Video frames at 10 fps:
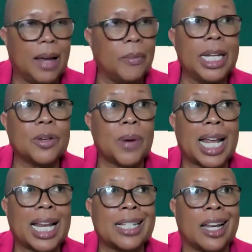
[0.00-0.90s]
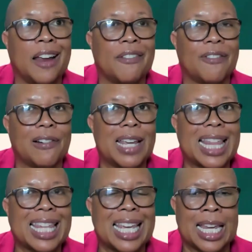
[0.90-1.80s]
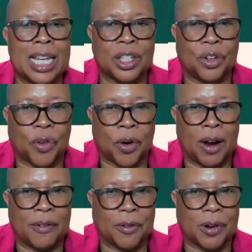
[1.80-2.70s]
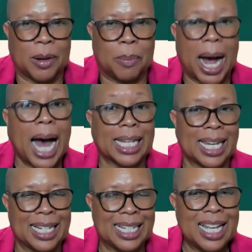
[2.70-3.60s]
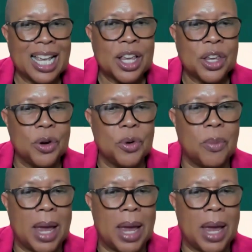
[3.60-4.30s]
Yeah, and we need to recognize that everything isn't for everybody. You